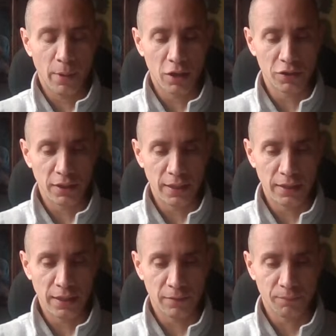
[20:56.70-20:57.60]
party
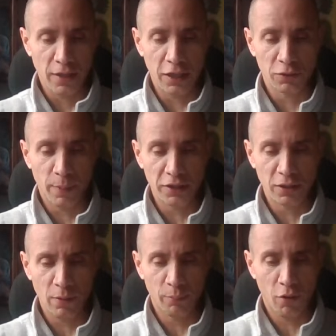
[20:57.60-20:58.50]
leader,
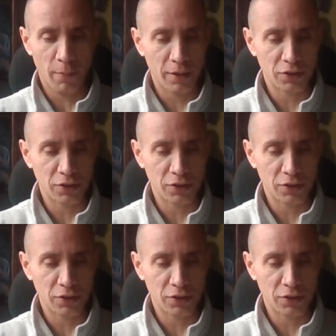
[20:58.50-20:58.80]
especially when Prime